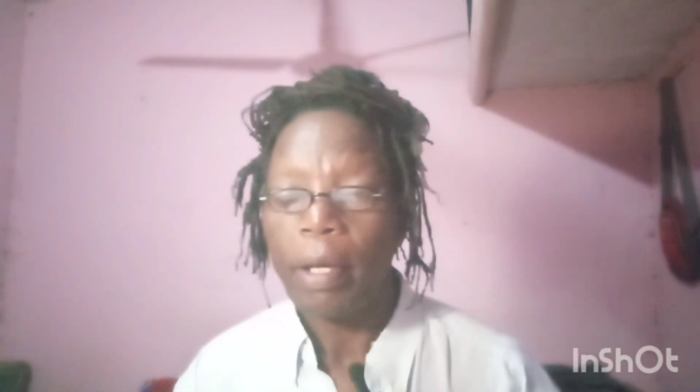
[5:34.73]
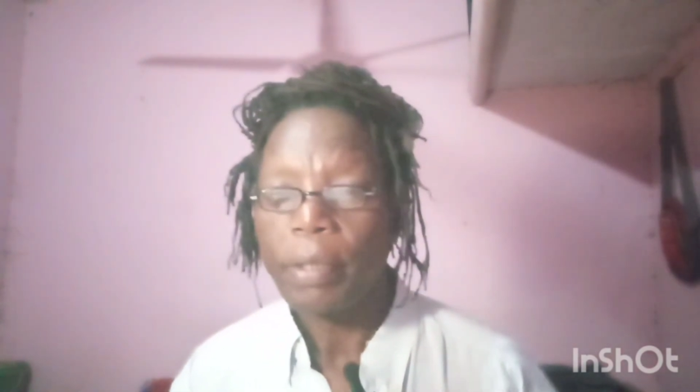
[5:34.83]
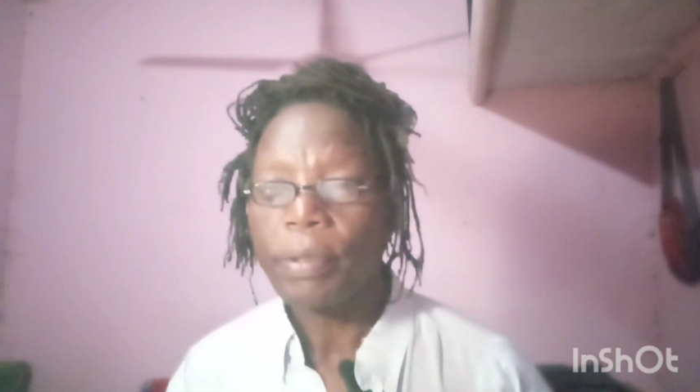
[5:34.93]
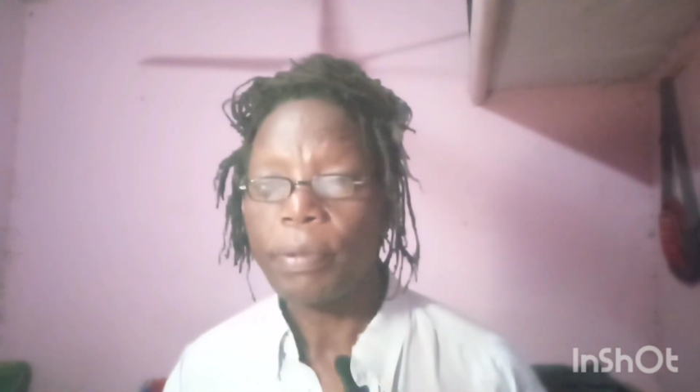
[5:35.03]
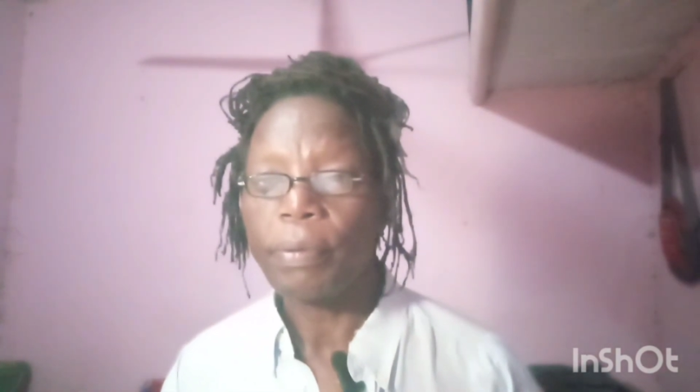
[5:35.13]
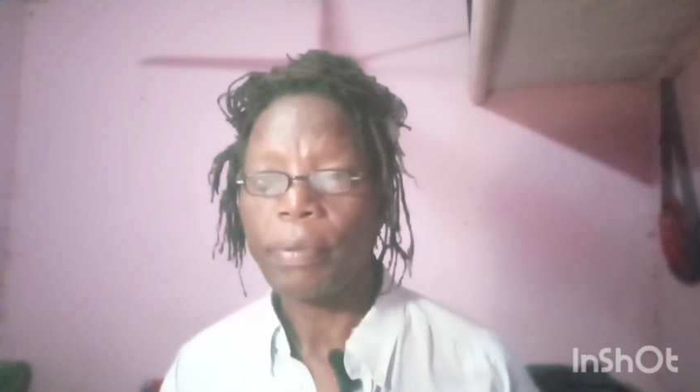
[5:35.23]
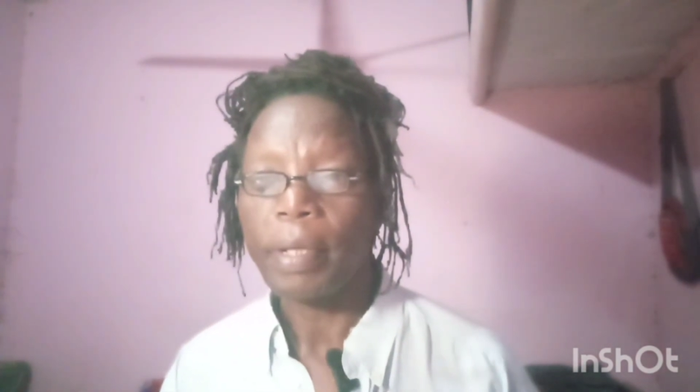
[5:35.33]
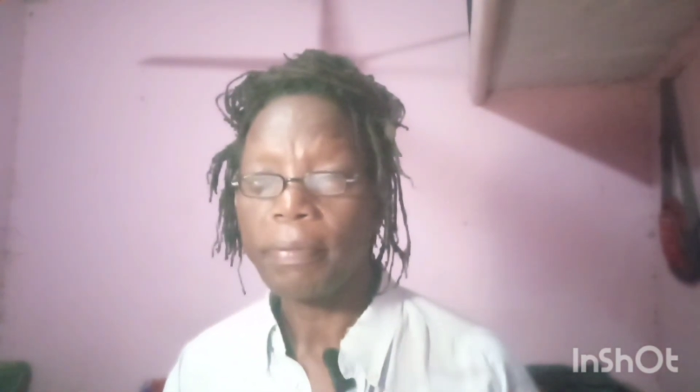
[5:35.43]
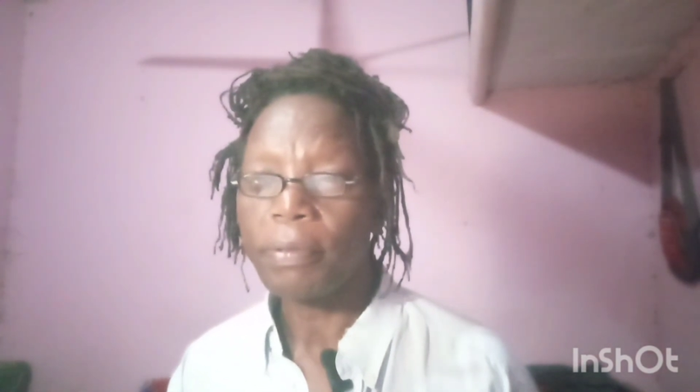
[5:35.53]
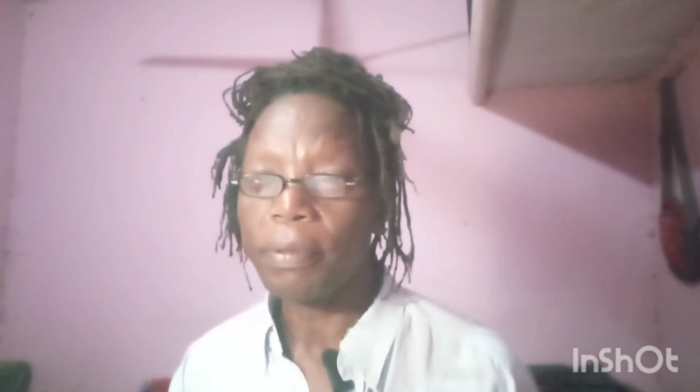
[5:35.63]
So we
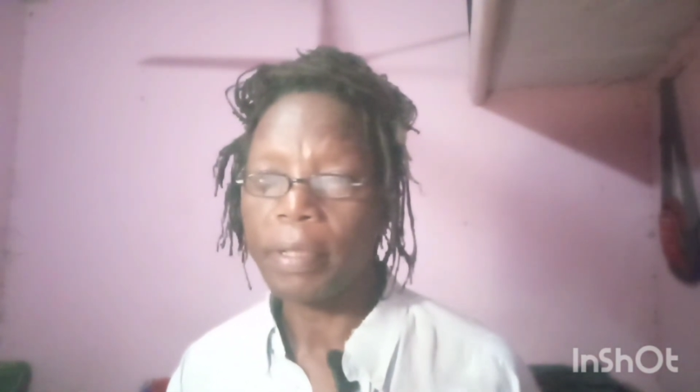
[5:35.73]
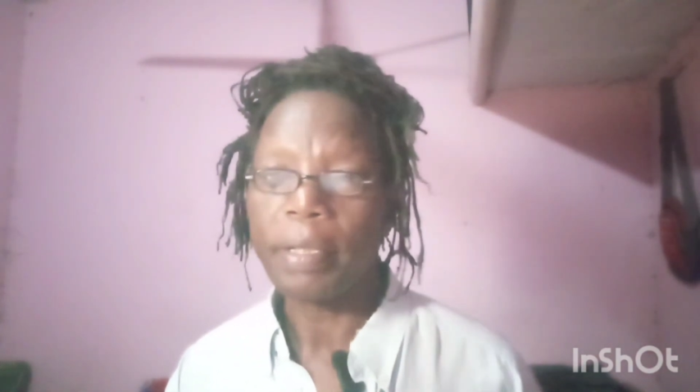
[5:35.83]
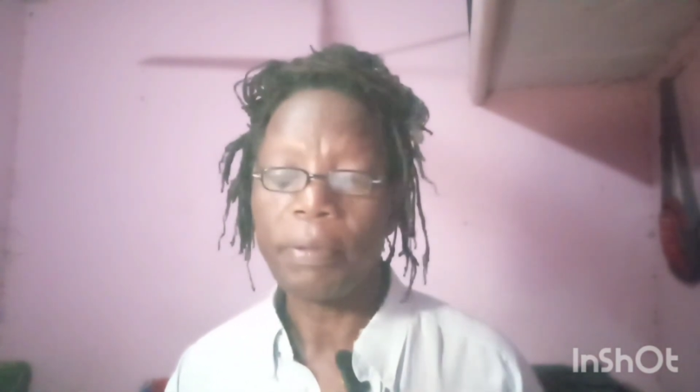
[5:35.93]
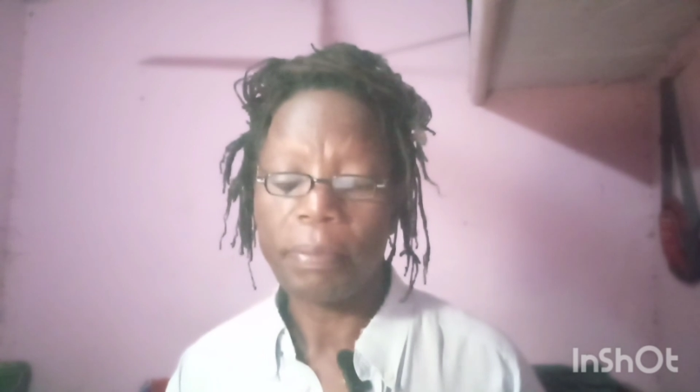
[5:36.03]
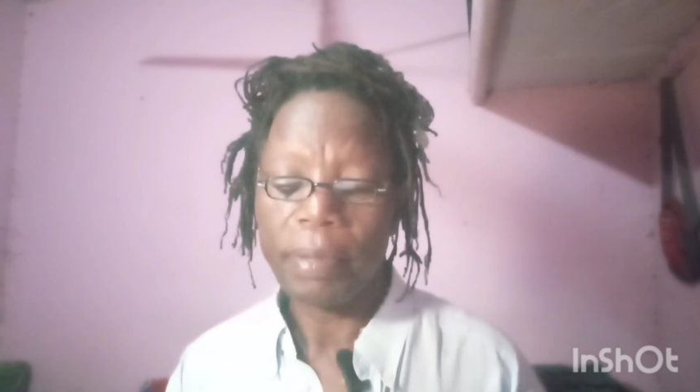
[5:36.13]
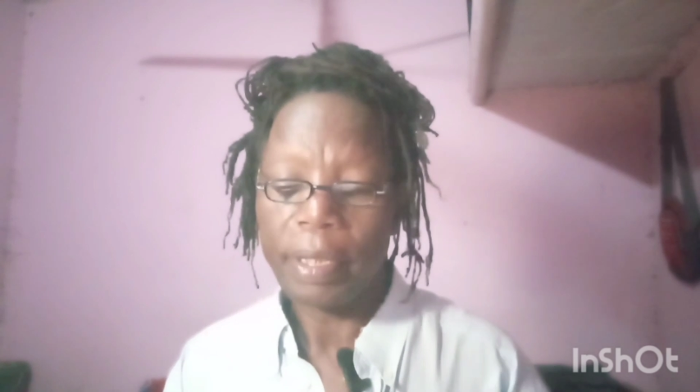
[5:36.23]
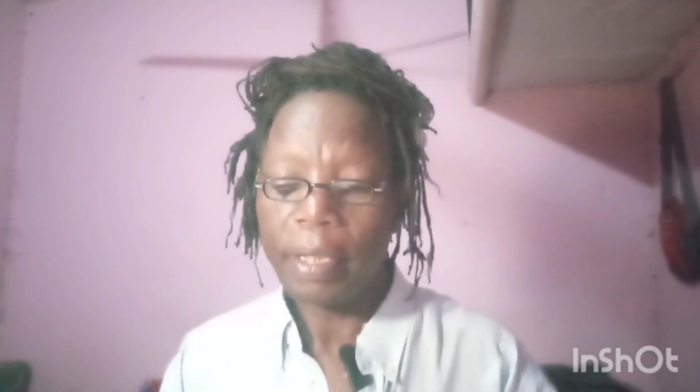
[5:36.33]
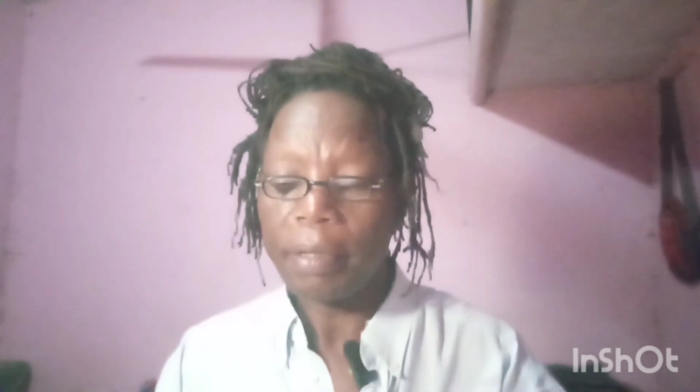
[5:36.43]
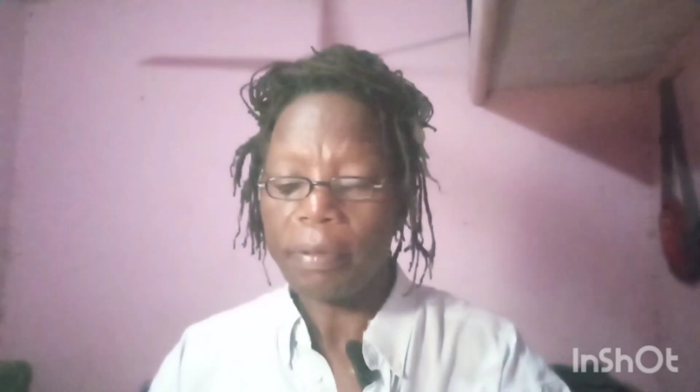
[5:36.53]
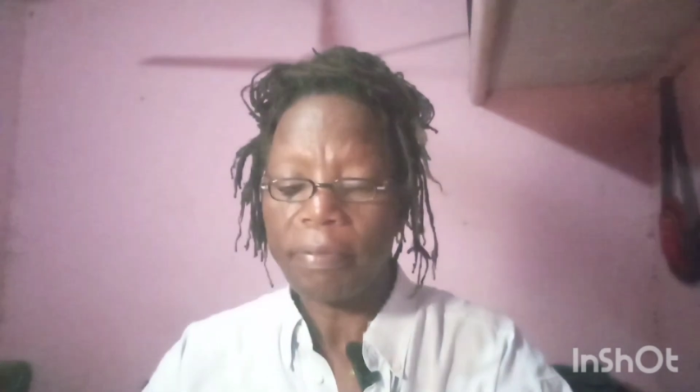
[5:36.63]
have been
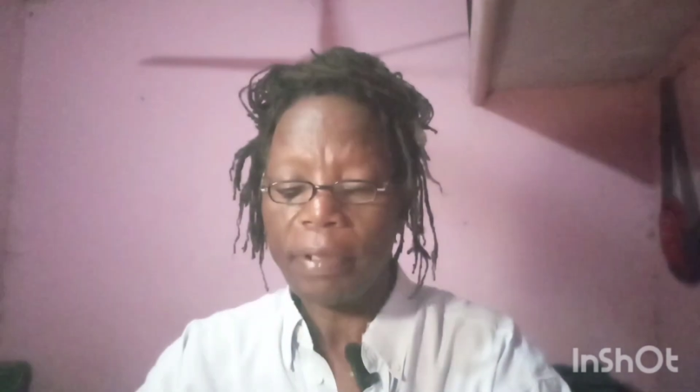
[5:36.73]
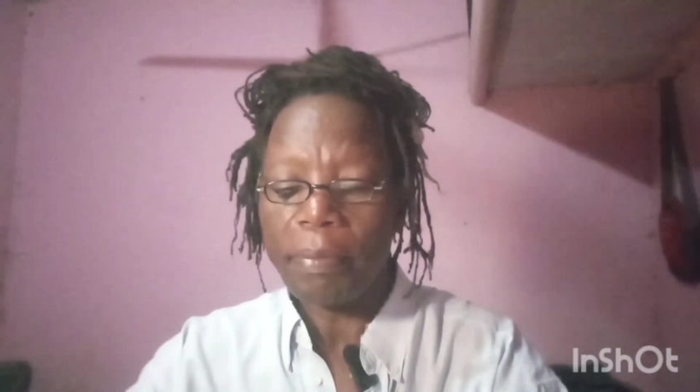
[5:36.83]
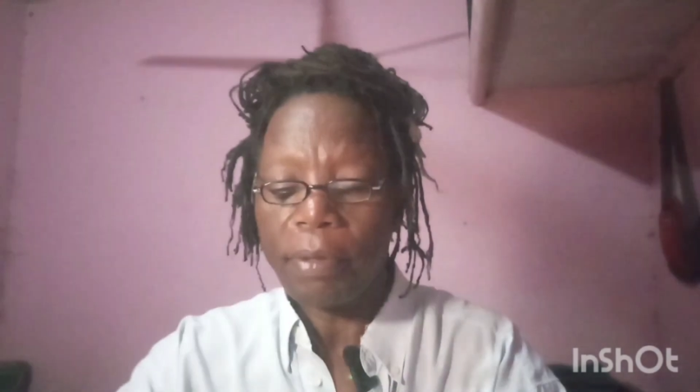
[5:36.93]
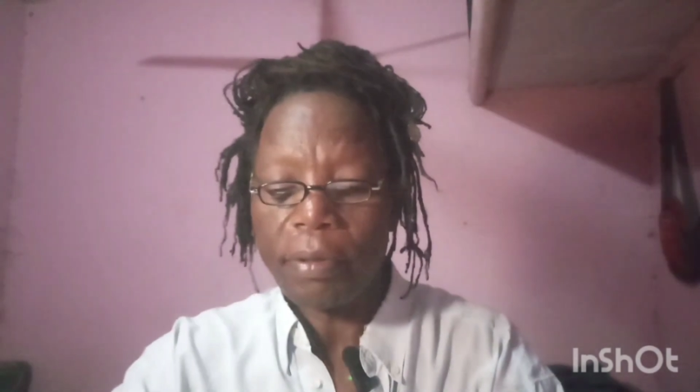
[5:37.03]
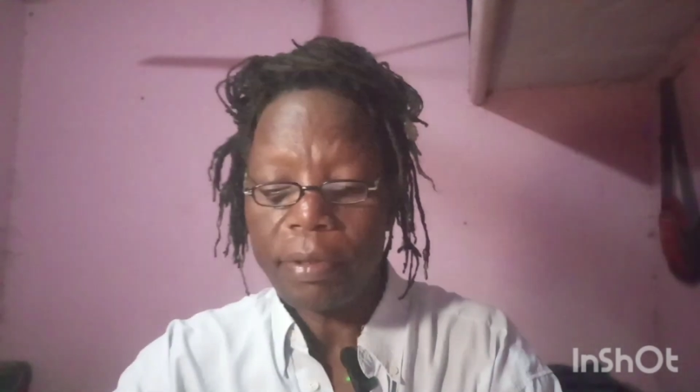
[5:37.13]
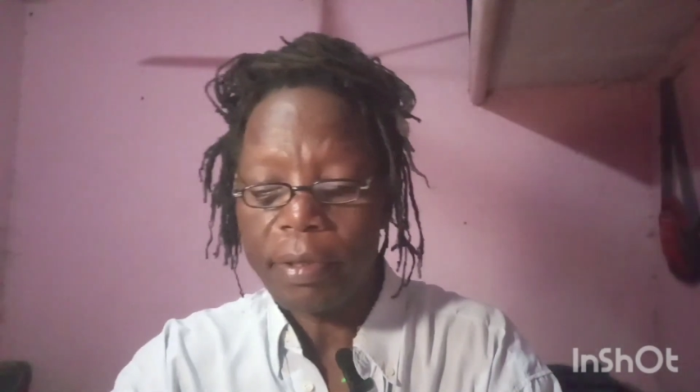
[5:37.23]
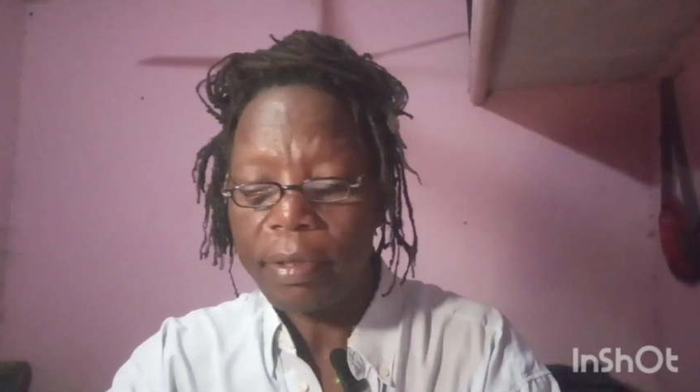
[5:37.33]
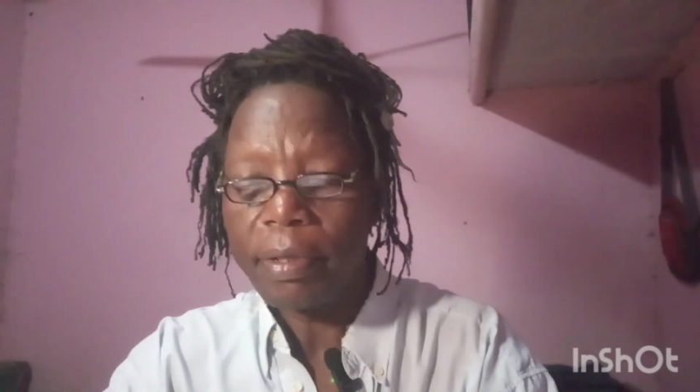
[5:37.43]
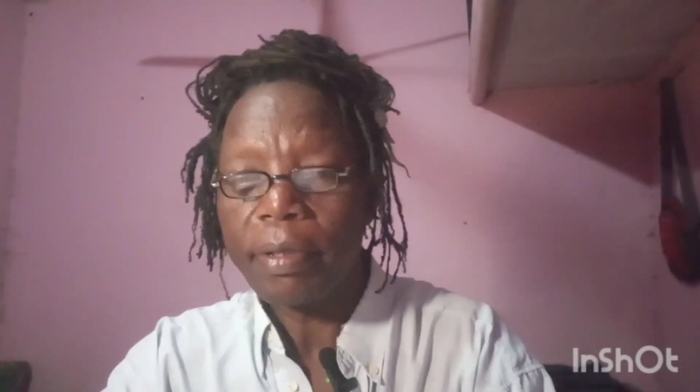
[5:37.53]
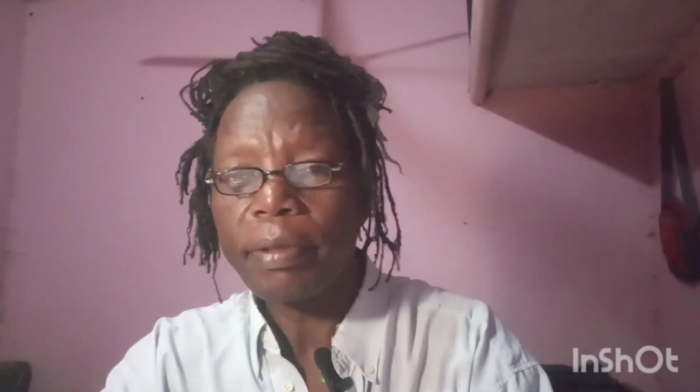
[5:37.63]
dealing with fermions.